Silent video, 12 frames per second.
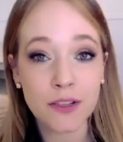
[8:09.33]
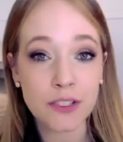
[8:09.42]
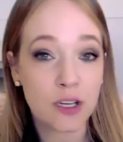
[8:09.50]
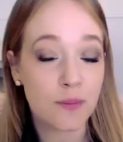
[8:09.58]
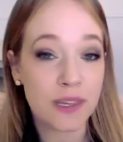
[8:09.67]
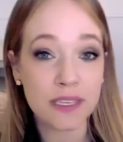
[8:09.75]

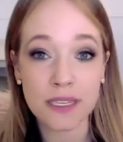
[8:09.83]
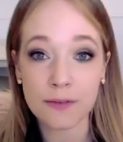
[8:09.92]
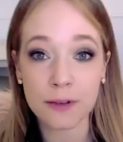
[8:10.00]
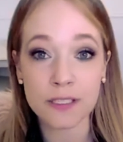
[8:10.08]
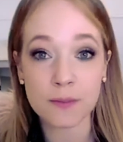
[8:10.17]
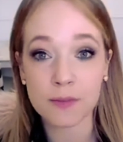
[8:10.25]
could be the
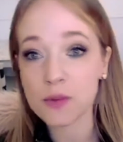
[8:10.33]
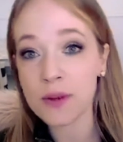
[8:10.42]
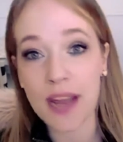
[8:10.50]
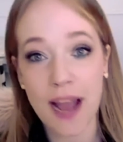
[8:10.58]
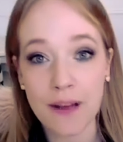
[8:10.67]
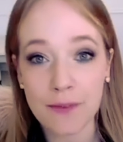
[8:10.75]
difference between
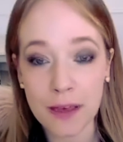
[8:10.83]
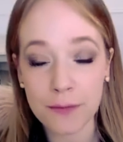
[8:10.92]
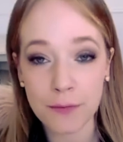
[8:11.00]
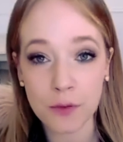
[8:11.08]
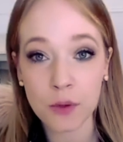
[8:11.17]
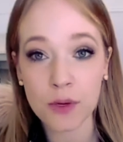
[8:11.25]
having
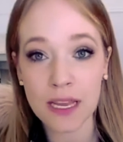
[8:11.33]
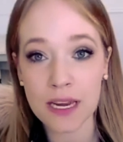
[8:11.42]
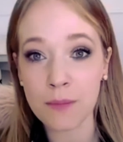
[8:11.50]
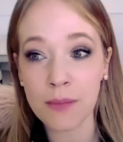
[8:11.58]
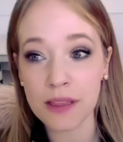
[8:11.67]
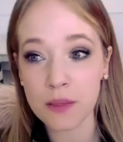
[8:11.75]
food in a
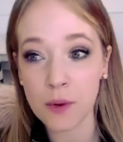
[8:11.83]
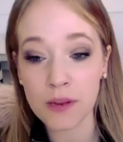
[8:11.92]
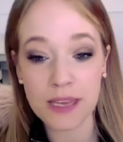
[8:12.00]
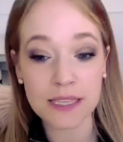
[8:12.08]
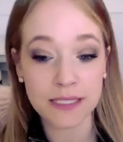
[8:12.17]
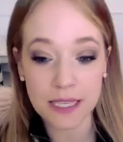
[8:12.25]
month where
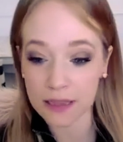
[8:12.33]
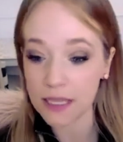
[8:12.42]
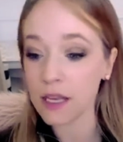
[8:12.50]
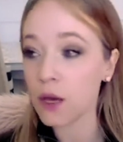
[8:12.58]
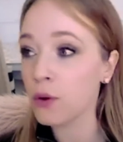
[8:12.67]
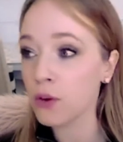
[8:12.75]
things suddenly
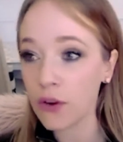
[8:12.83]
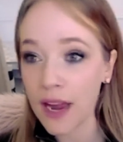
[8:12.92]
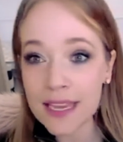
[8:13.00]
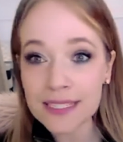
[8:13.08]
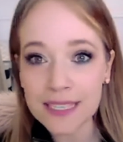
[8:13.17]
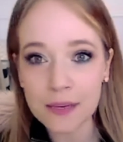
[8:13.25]
go
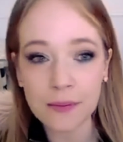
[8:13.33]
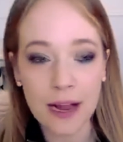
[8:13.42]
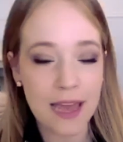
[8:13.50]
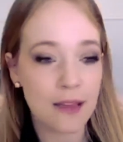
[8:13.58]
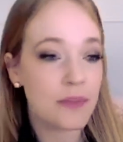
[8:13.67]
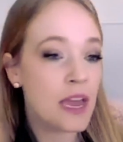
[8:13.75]
crazy
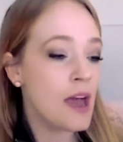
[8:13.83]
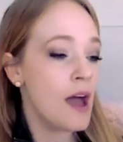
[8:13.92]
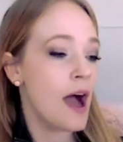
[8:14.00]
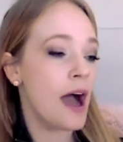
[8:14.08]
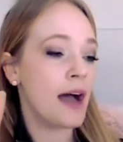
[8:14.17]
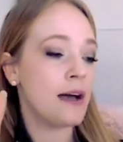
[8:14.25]
right
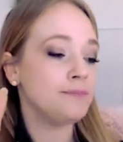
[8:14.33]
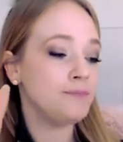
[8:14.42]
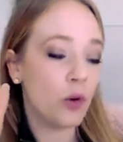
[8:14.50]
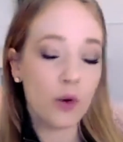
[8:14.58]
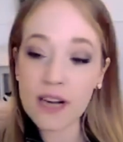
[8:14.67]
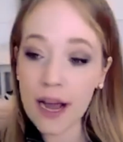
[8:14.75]
um,
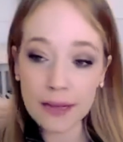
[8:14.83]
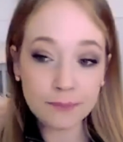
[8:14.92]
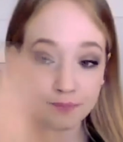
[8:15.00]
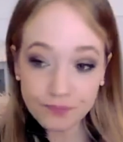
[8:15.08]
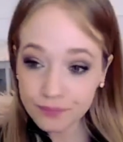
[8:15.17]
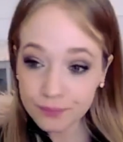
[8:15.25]
or not
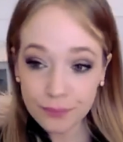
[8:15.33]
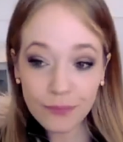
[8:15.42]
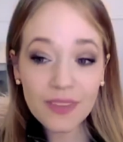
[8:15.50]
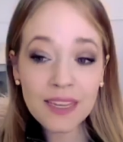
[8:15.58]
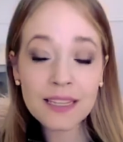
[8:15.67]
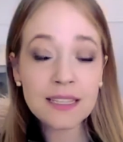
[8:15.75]

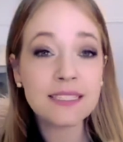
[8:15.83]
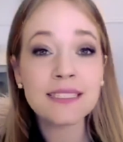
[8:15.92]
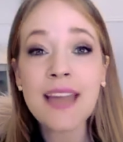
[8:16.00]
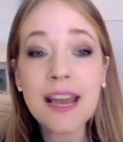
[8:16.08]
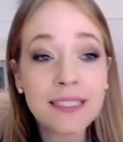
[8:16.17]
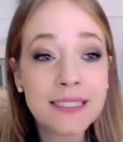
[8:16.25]

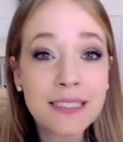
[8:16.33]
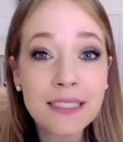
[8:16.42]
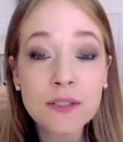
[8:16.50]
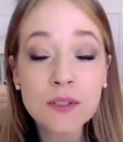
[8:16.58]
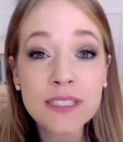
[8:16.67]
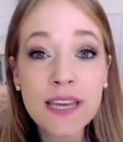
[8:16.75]
next
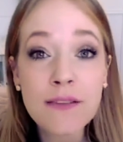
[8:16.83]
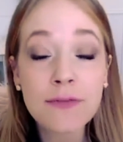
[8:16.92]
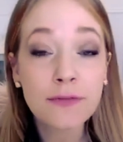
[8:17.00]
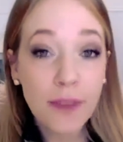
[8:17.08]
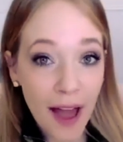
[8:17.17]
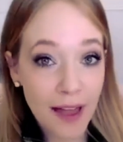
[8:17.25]
save
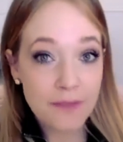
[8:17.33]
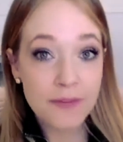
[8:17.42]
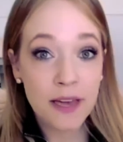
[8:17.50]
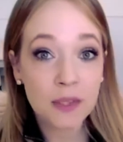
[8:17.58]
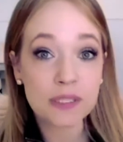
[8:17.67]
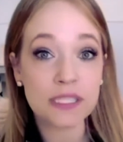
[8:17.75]

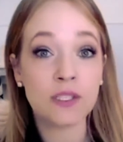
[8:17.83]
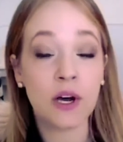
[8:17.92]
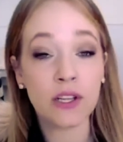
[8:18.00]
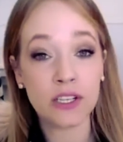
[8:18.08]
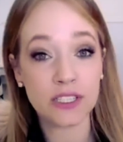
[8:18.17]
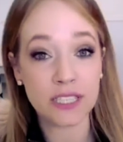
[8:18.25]

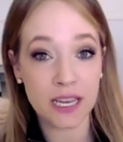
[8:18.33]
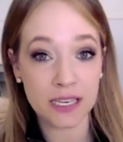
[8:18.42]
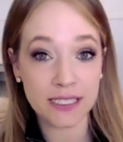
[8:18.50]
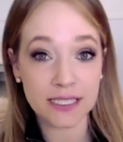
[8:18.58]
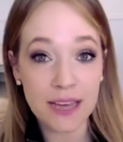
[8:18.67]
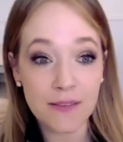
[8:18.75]
$5,000 in a
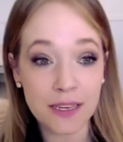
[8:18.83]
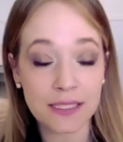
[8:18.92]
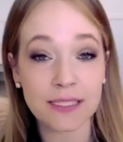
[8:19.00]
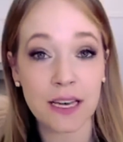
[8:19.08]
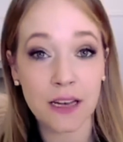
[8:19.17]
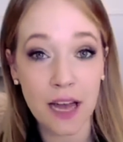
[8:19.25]

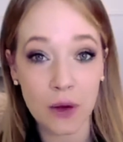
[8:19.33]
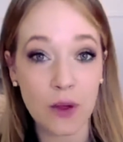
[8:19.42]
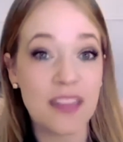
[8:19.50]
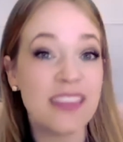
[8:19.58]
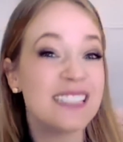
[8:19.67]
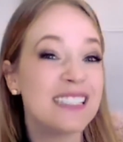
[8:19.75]
savings account.
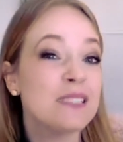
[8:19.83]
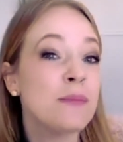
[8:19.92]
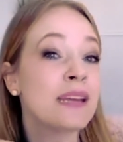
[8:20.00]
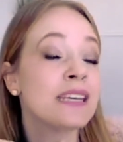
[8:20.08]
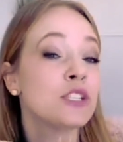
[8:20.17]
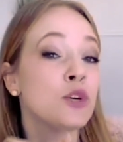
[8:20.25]
And this is
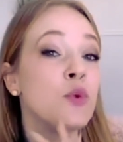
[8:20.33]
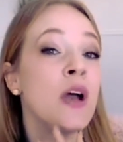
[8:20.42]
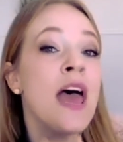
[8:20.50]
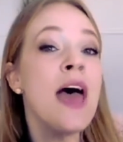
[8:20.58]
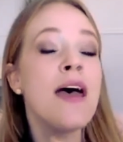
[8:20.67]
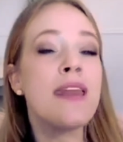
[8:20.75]
money to
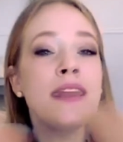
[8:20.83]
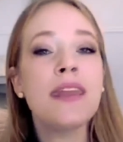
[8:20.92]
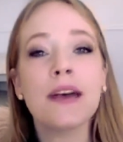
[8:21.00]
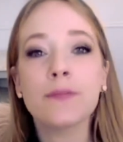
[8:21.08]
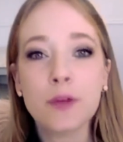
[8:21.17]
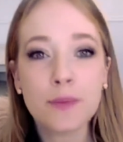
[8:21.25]

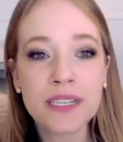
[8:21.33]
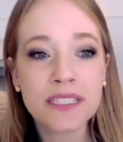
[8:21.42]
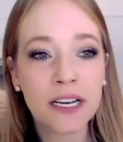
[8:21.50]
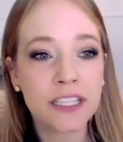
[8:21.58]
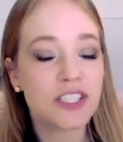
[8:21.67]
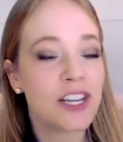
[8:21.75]
never be
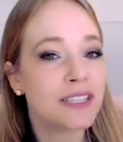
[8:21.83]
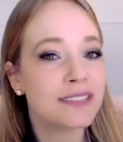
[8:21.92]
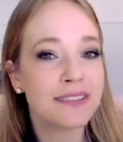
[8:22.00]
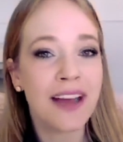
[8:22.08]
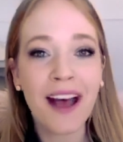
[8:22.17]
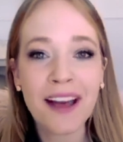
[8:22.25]
touched. It's
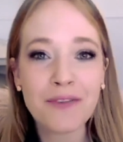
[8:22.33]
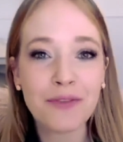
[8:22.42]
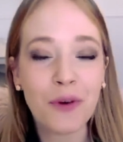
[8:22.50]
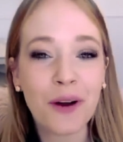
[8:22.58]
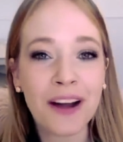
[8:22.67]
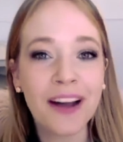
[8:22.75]
not
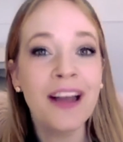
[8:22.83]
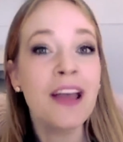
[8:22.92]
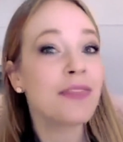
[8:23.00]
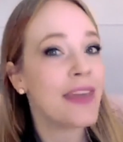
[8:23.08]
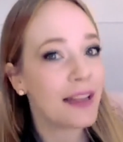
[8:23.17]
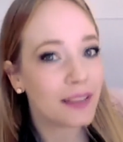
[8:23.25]
for
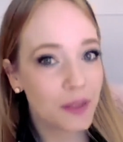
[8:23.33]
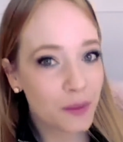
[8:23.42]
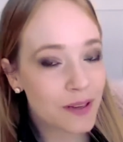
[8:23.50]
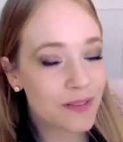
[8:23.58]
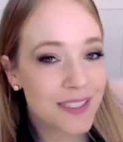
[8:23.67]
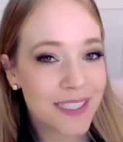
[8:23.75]
that
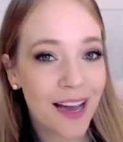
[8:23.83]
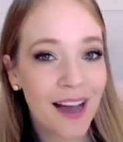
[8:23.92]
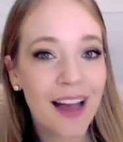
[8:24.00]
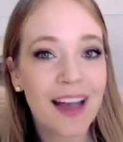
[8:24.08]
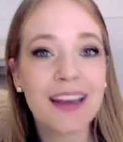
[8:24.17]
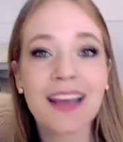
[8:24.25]
Louis
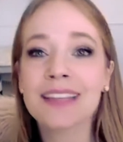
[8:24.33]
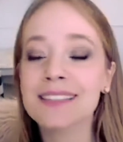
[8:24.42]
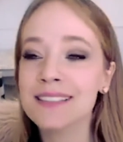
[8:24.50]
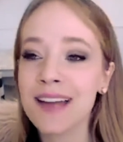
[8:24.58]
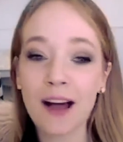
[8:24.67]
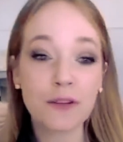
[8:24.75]
Vuitton. It's
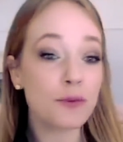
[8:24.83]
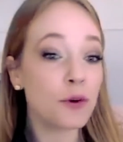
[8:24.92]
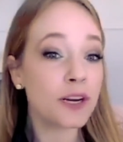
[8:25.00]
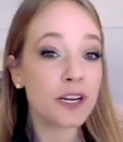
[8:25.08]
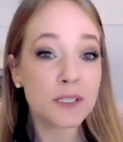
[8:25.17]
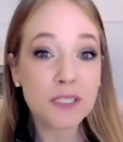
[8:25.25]
not for
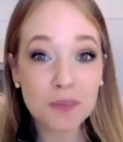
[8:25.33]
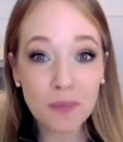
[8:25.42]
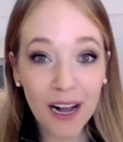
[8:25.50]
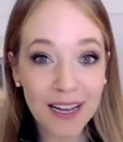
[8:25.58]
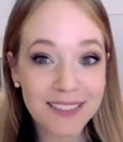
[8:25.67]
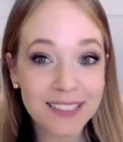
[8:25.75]
your
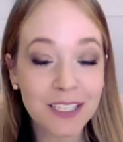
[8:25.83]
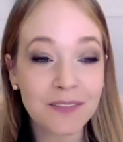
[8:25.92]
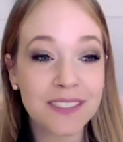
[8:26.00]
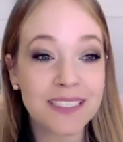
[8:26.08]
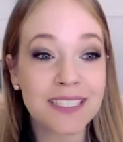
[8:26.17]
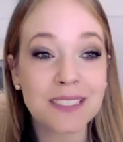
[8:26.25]
spa
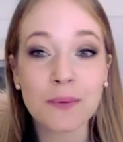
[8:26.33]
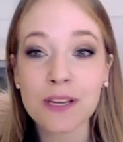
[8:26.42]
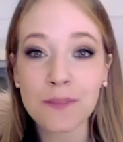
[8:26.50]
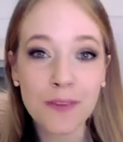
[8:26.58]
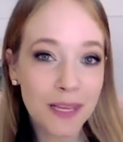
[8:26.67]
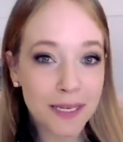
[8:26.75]
services when
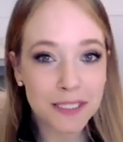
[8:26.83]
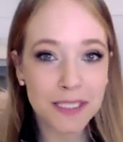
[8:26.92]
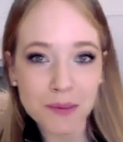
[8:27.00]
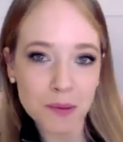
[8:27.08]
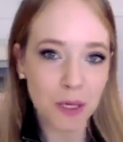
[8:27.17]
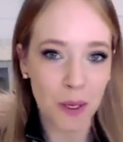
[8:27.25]
you feel like just,
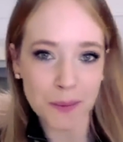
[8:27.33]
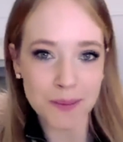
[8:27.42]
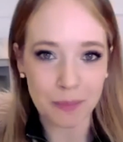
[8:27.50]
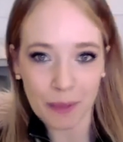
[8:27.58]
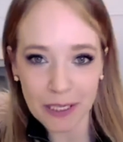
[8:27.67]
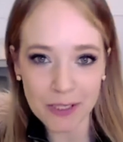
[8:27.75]
you know,
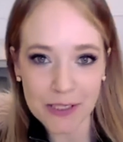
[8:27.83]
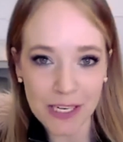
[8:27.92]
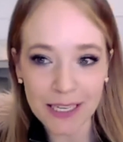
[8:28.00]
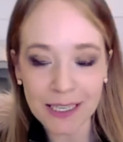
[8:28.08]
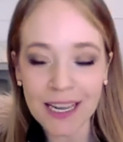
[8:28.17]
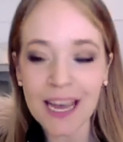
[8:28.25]

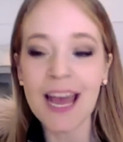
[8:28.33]
splurging.